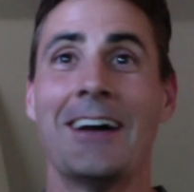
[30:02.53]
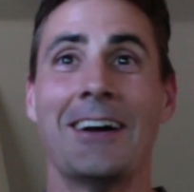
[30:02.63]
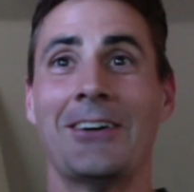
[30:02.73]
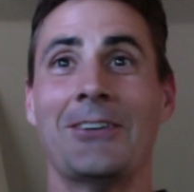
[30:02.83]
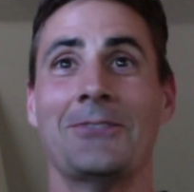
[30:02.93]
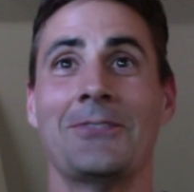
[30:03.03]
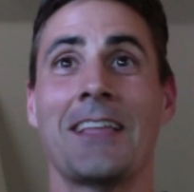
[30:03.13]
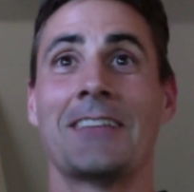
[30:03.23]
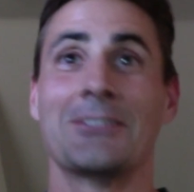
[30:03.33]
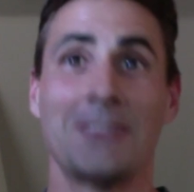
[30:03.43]
so
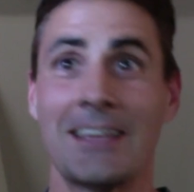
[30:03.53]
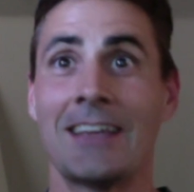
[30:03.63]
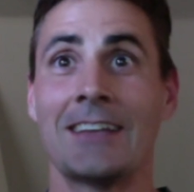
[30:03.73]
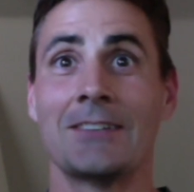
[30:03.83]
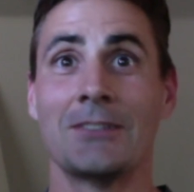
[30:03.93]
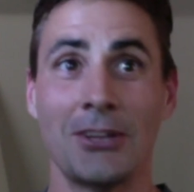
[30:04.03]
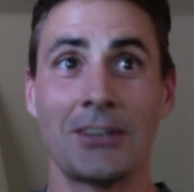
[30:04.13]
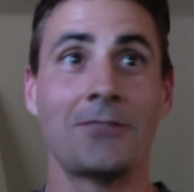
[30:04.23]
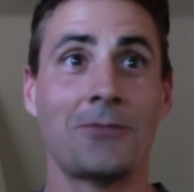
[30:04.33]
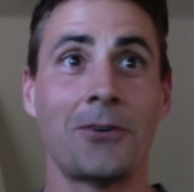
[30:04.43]
then
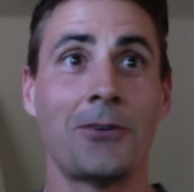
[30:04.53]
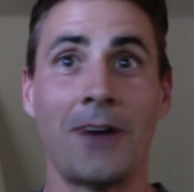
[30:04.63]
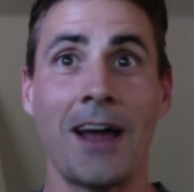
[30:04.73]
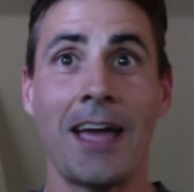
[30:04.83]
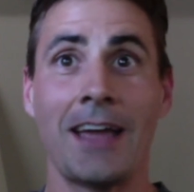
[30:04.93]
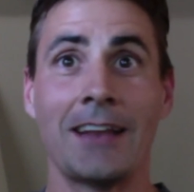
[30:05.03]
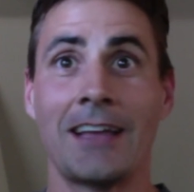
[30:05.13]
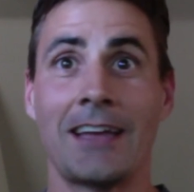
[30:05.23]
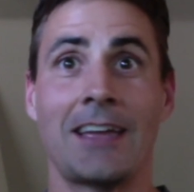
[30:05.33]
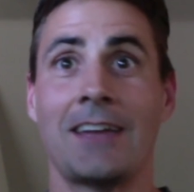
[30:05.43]
looking for a ride,
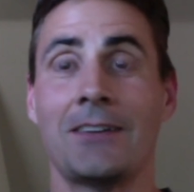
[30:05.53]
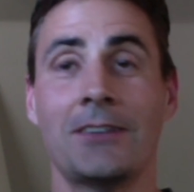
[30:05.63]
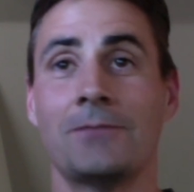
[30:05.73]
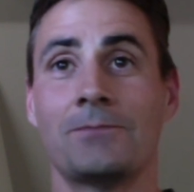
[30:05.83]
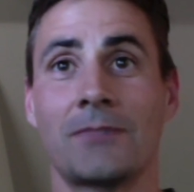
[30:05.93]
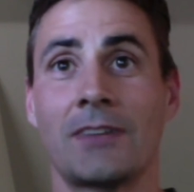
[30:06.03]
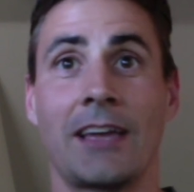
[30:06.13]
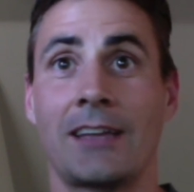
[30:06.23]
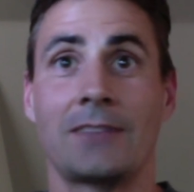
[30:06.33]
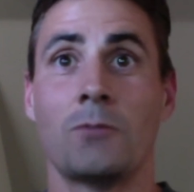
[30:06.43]
like it
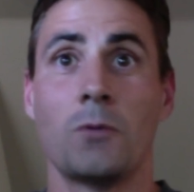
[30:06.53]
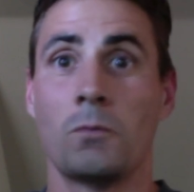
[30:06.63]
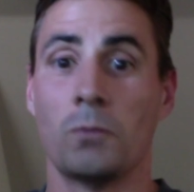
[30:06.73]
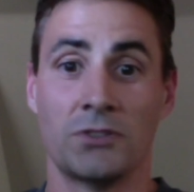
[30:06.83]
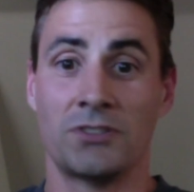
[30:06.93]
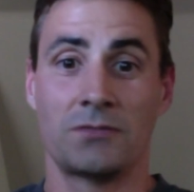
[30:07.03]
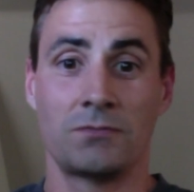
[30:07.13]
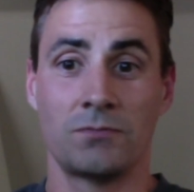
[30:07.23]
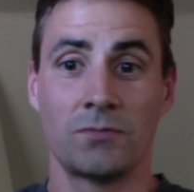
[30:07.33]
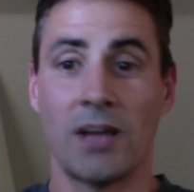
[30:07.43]
like was
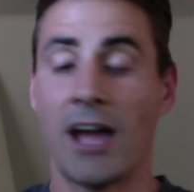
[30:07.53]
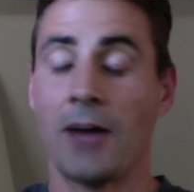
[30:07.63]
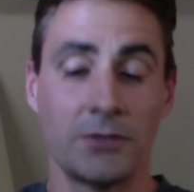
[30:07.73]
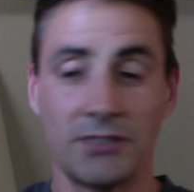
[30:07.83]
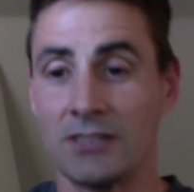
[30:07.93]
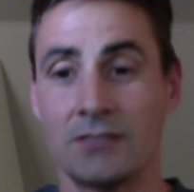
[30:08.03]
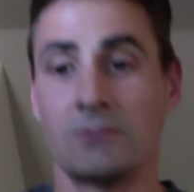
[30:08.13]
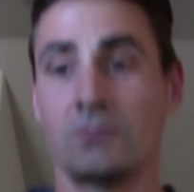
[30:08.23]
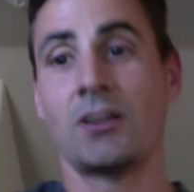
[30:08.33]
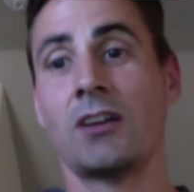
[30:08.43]
I was
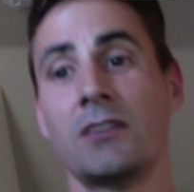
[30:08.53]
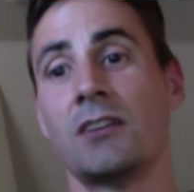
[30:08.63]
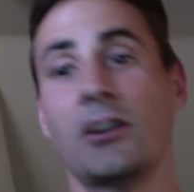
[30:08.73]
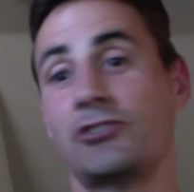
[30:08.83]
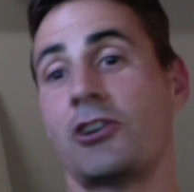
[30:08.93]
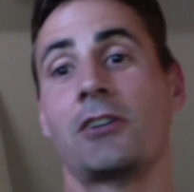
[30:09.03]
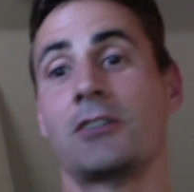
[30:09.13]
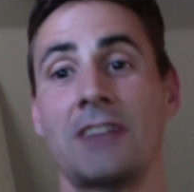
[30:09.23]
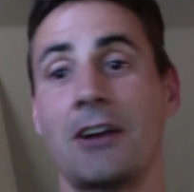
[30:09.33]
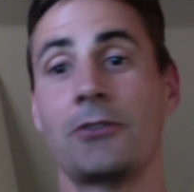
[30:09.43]
in
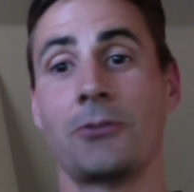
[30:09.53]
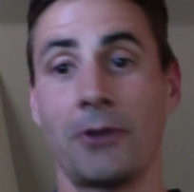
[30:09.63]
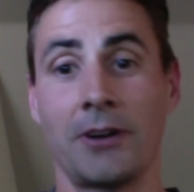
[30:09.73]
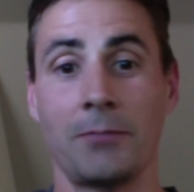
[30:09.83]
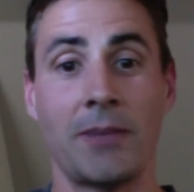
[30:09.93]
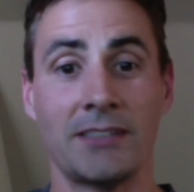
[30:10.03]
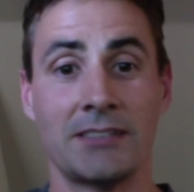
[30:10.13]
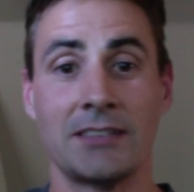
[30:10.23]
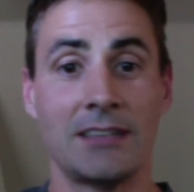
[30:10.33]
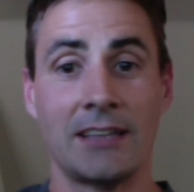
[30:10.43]
uncharted territory
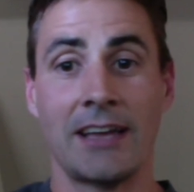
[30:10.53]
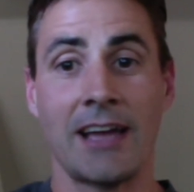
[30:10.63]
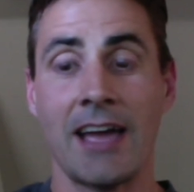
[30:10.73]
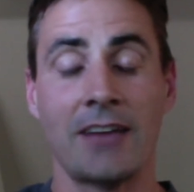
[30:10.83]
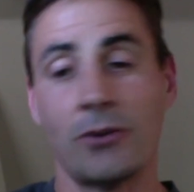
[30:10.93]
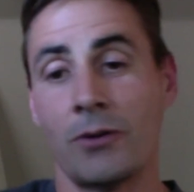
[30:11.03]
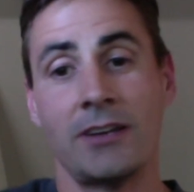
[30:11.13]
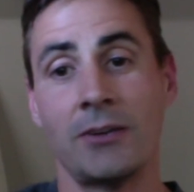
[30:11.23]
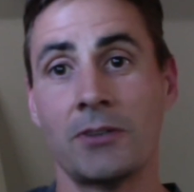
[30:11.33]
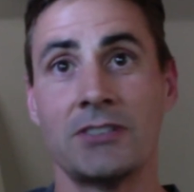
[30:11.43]
basically. Like I had no
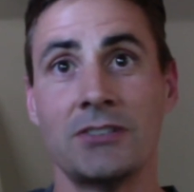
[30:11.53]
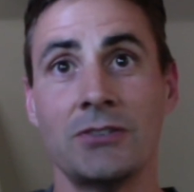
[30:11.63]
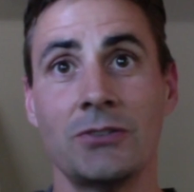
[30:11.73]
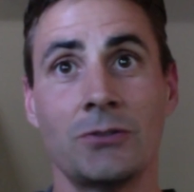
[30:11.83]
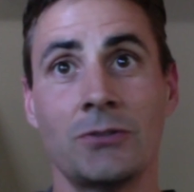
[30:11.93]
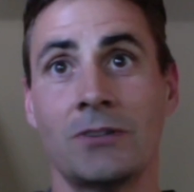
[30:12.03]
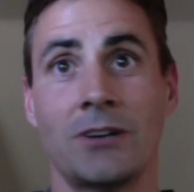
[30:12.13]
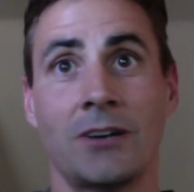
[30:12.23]
idea what to do.